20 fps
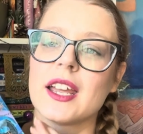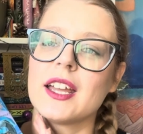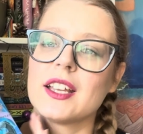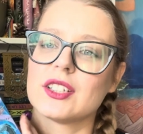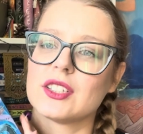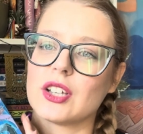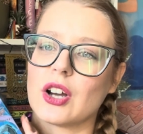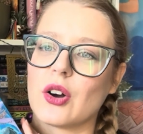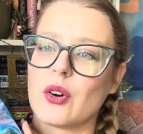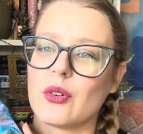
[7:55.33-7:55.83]

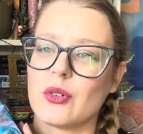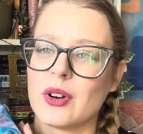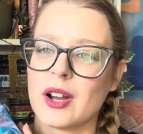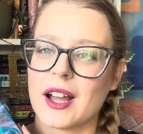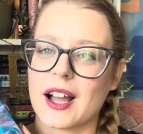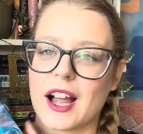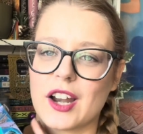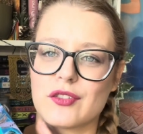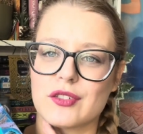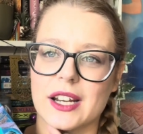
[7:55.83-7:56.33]
So
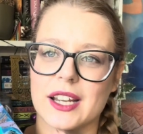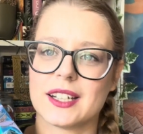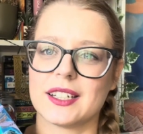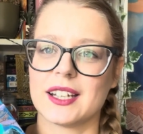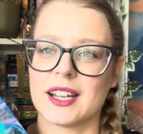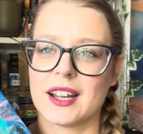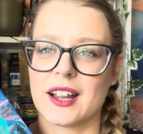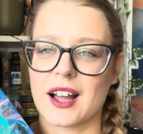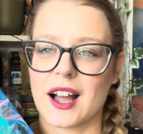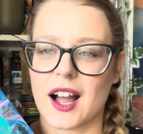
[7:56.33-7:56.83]
I read
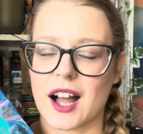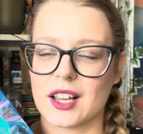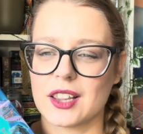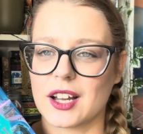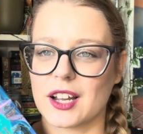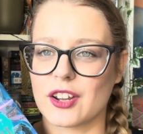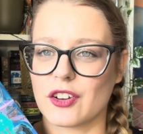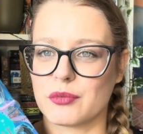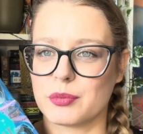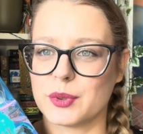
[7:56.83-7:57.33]
a
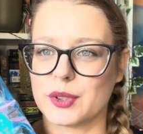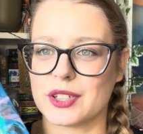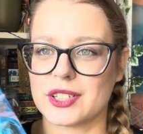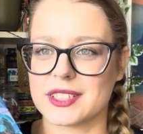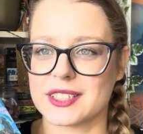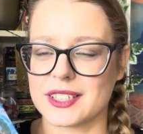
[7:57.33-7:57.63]
lot of books